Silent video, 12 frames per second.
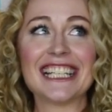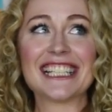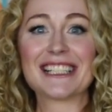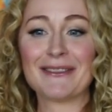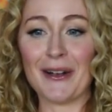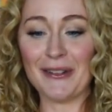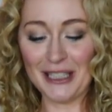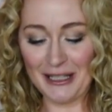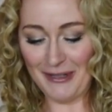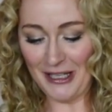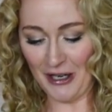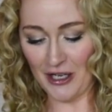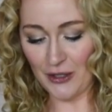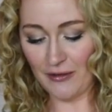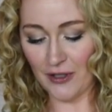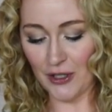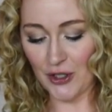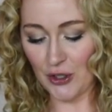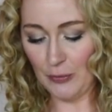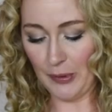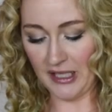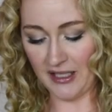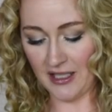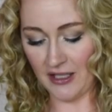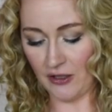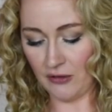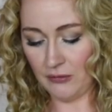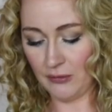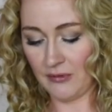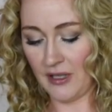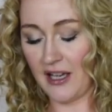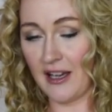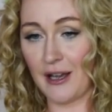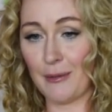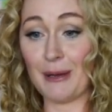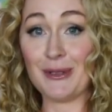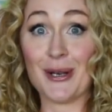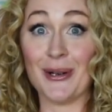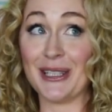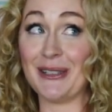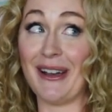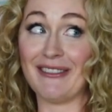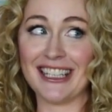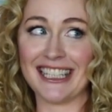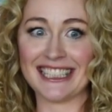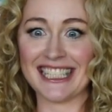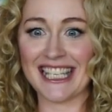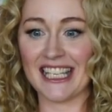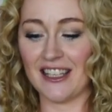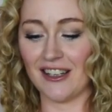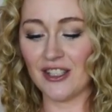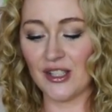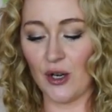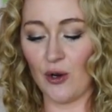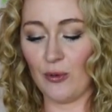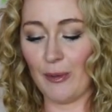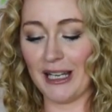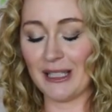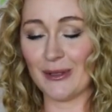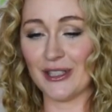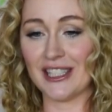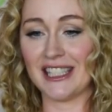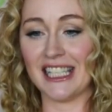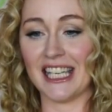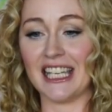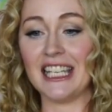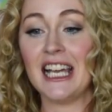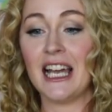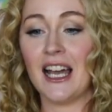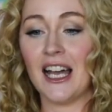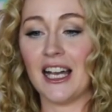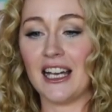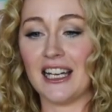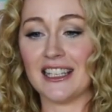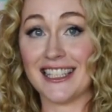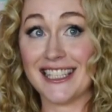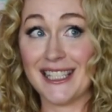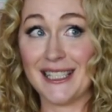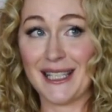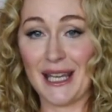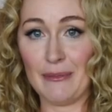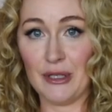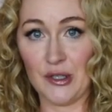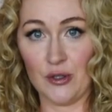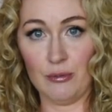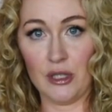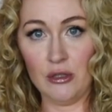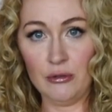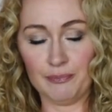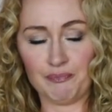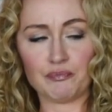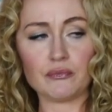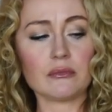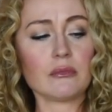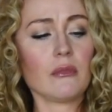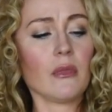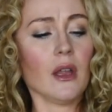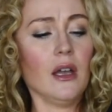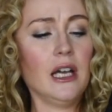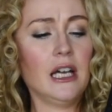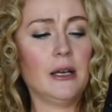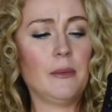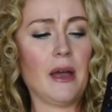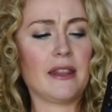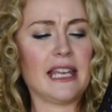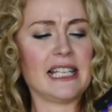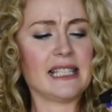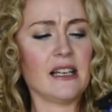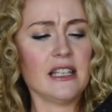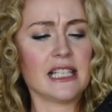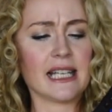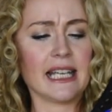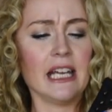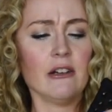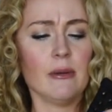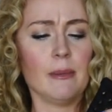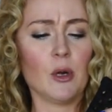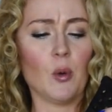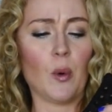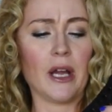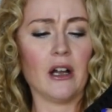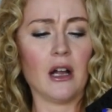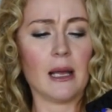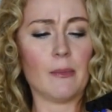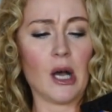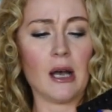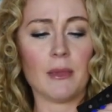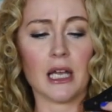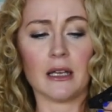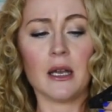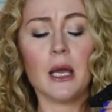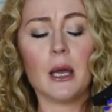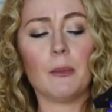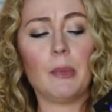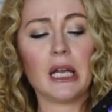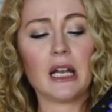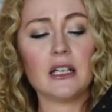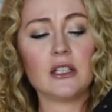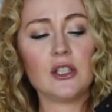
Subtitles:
is probably gonna be controversial, but you know, I'm showing you everything that's in there, so we might as well just dig in. This is a bassoon mute. They sell these. I can't remember where I bought mine, but I